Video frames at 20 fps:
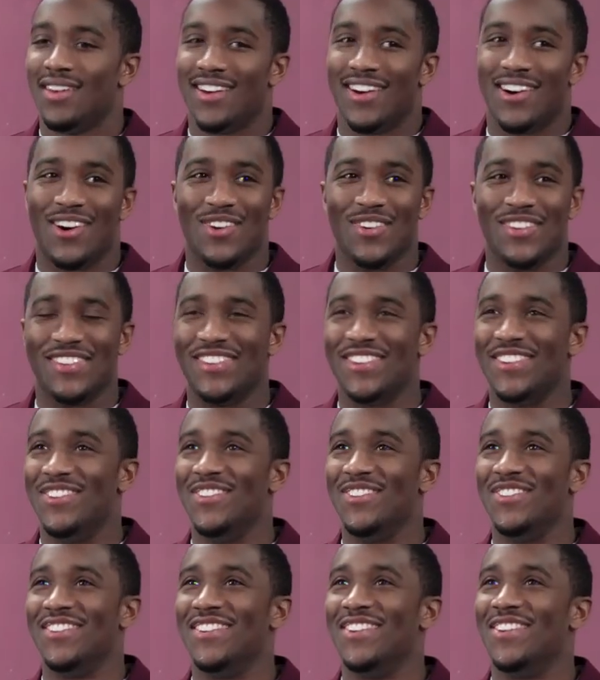Oh, it's
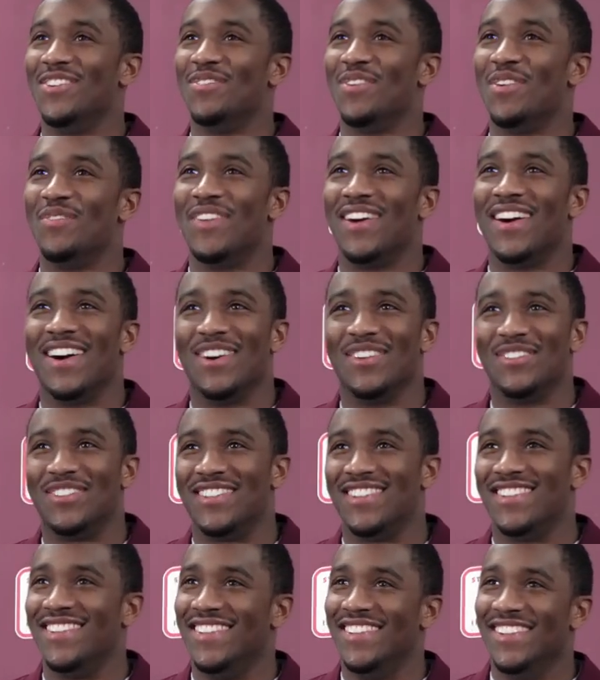huge. You know, my mom,
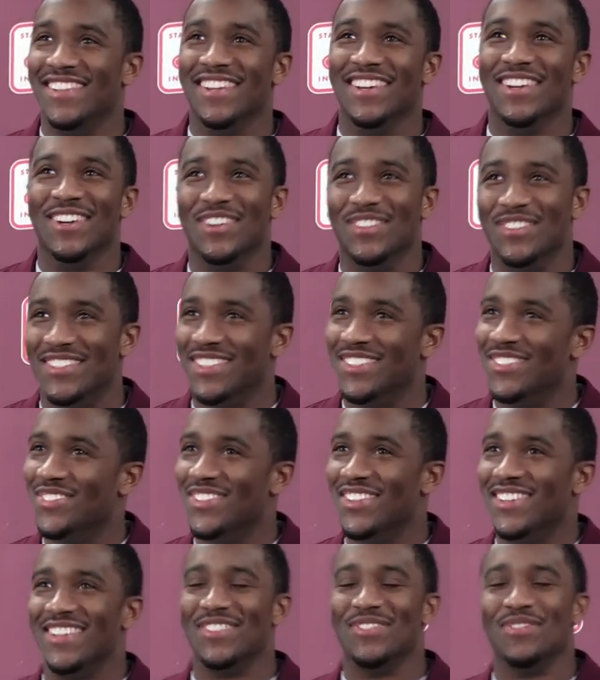she loves it.
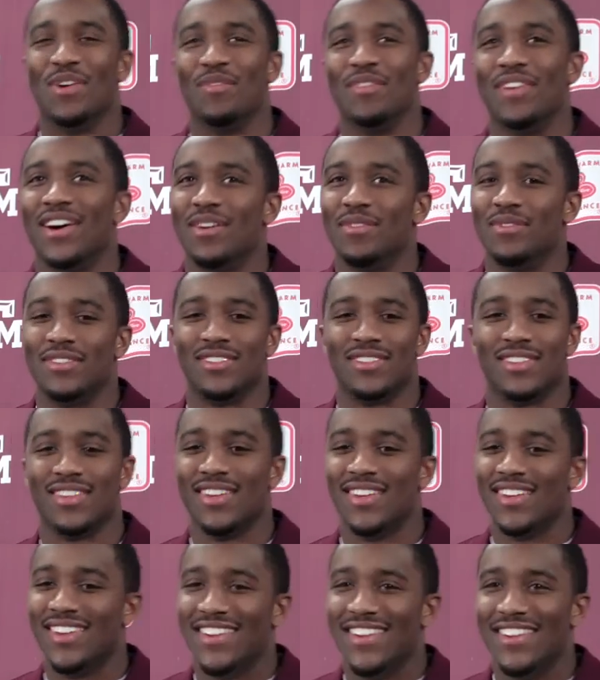But my mom is,
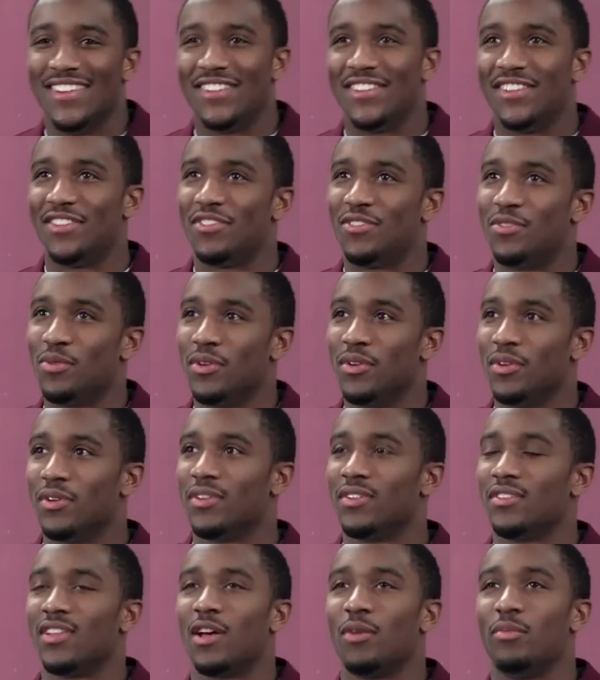she's thrilled
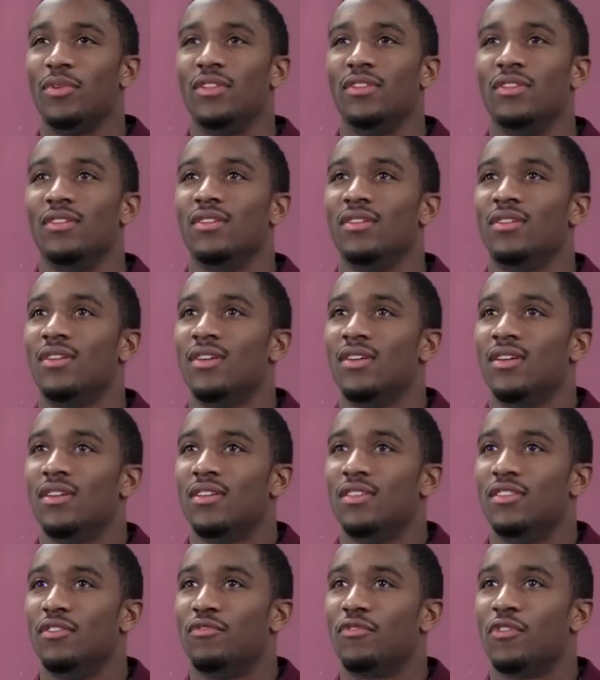because I'll be the
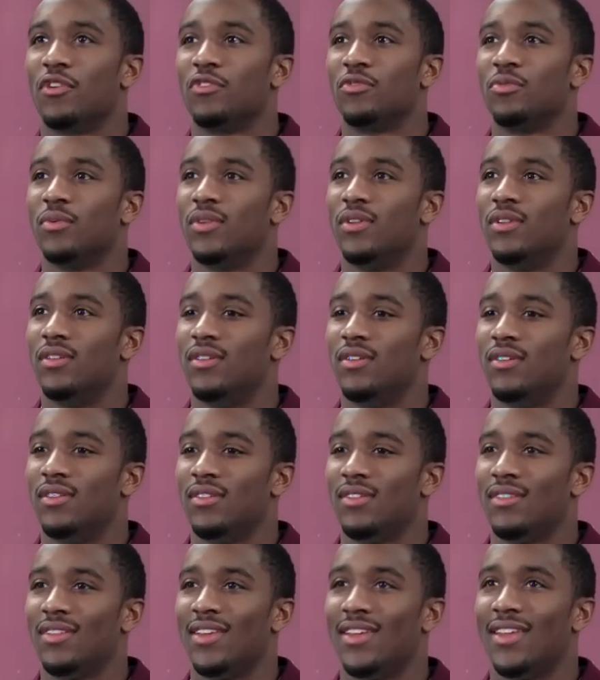first one to
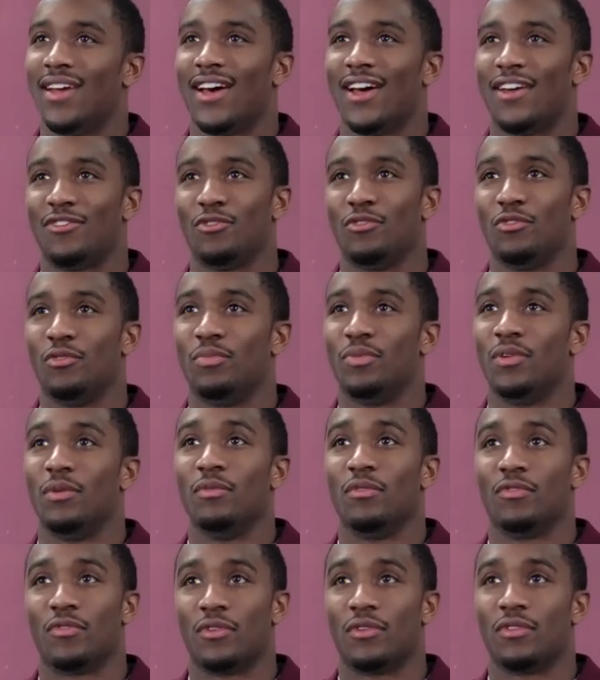get a high school
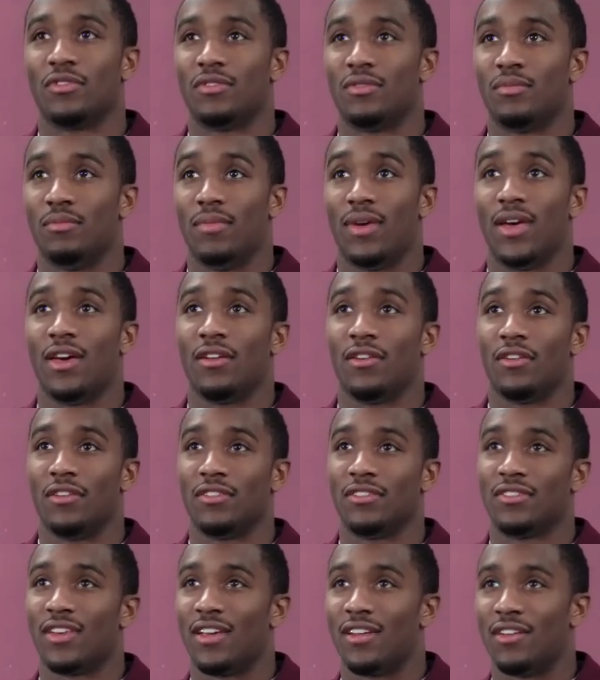diploma, first man on her
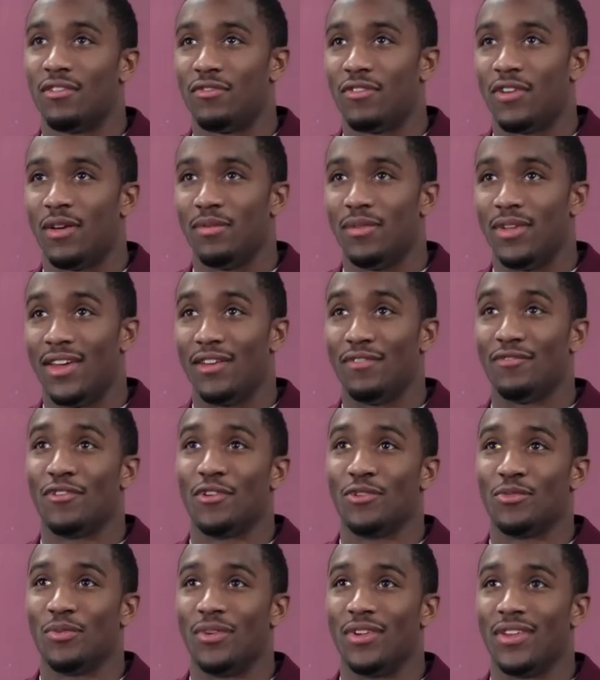side of the family, and
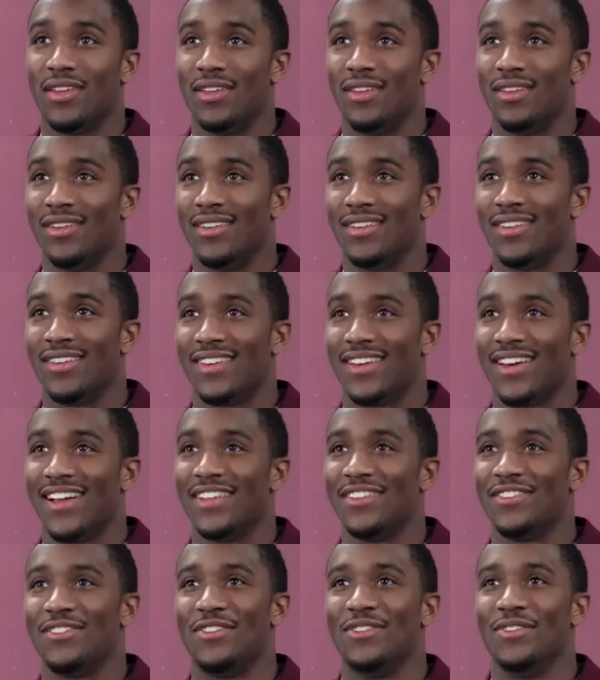first one to get a
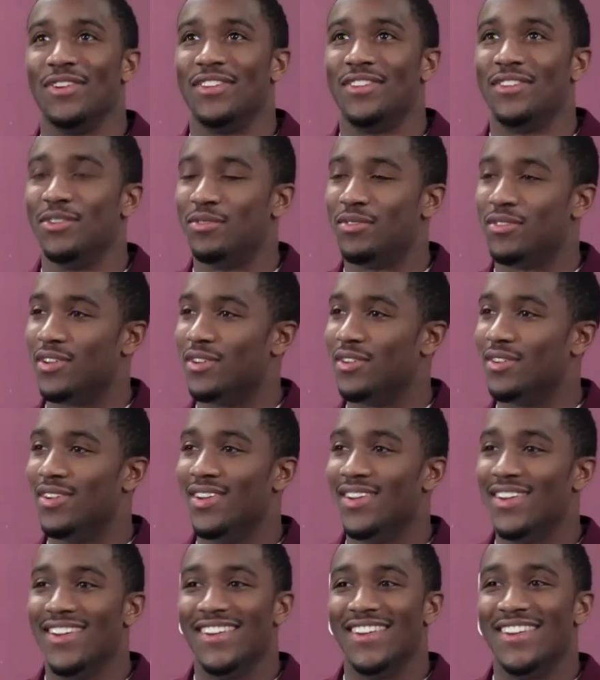college degree, too. So
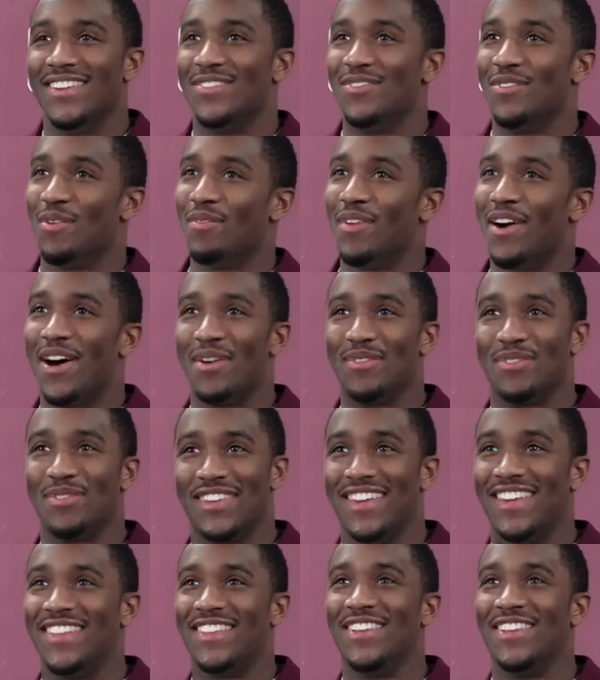my mom's
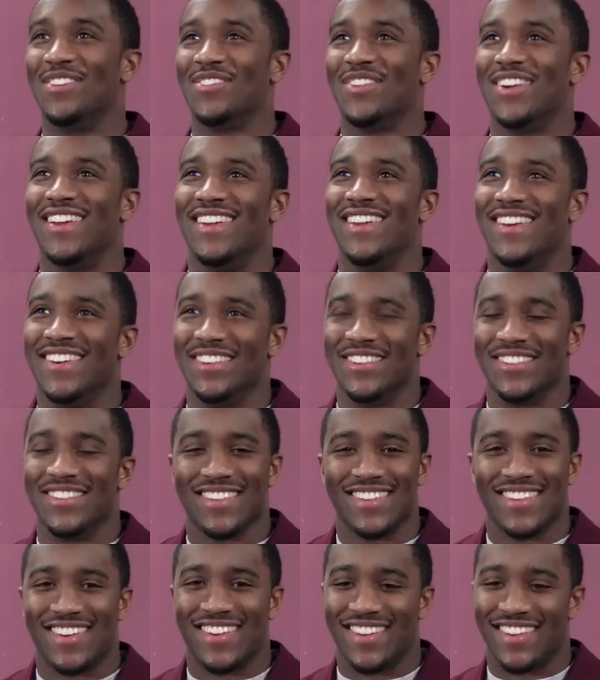geeked up right now.
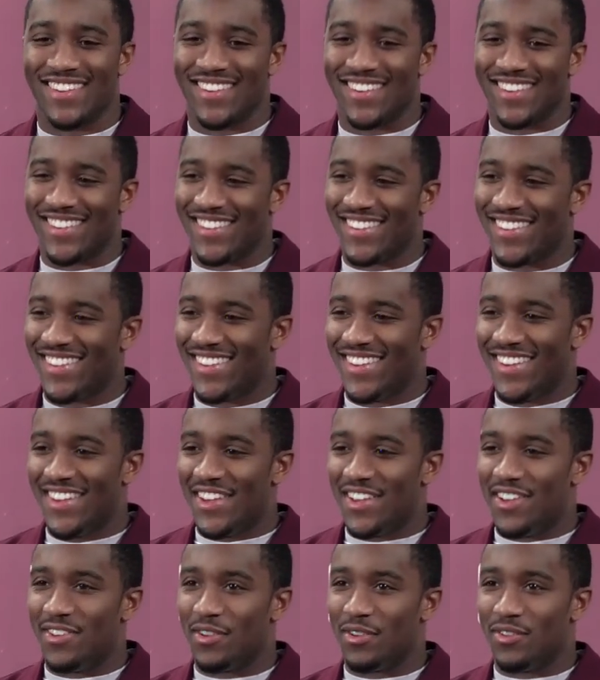And,
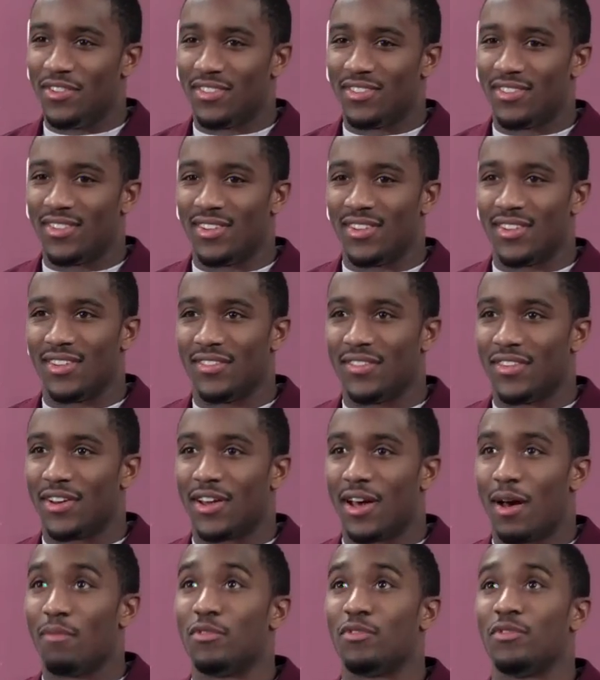you know, just to
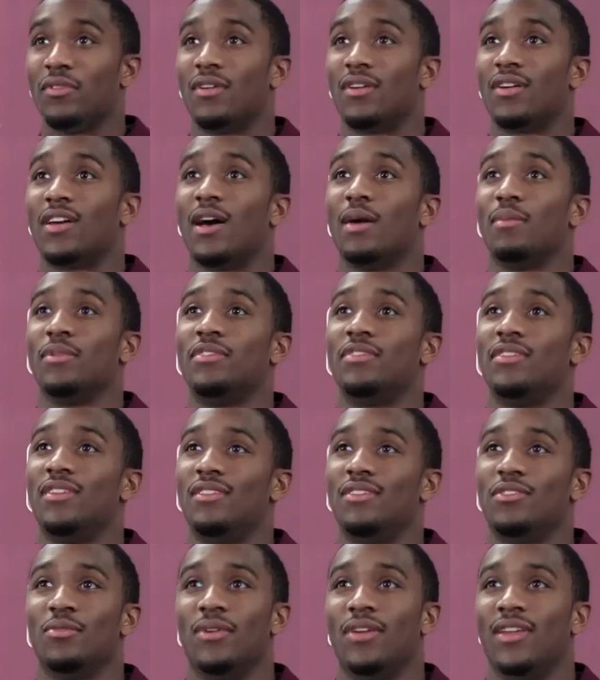accomplish it
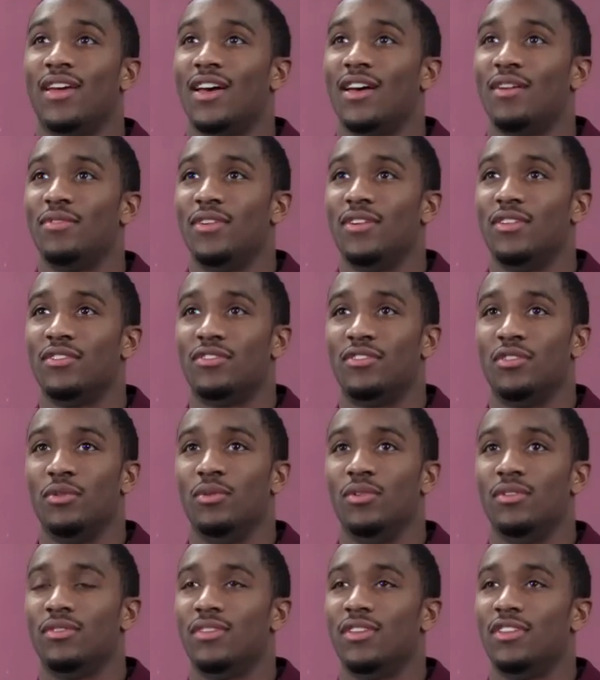in 3.5 years, too,
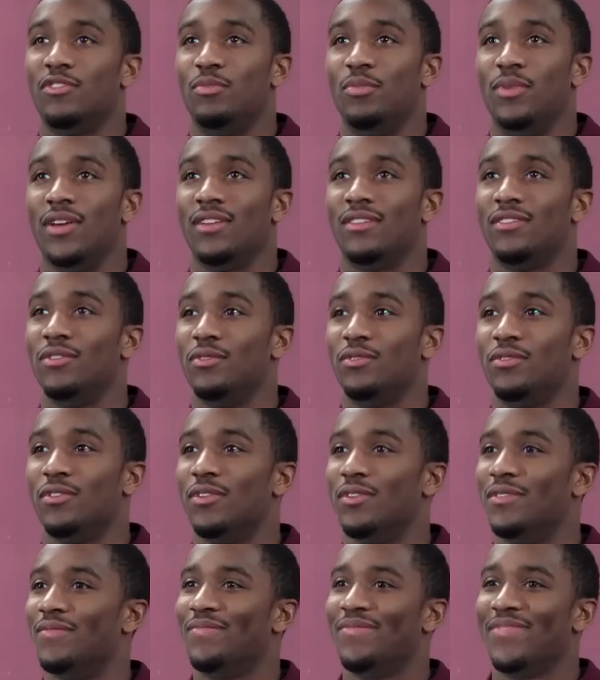is big, too.
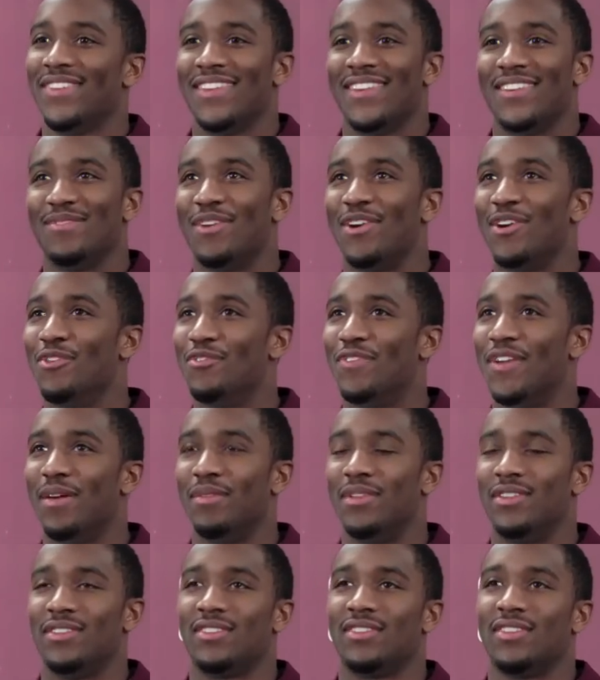So my whole
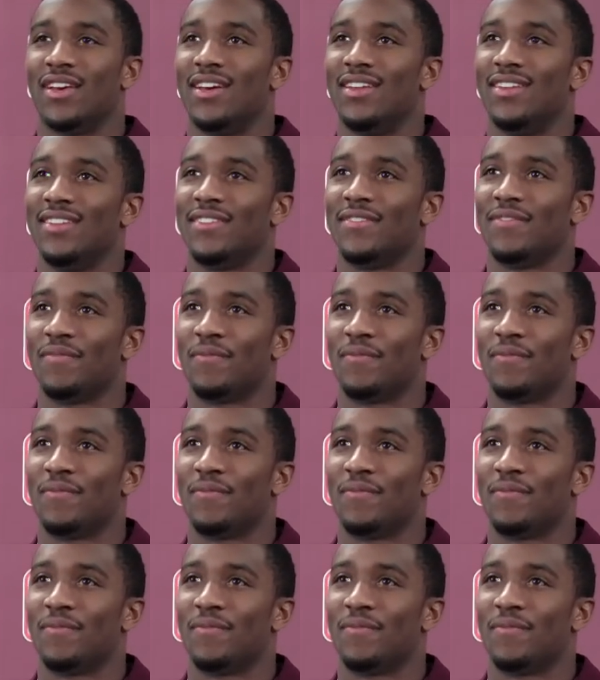family's excited.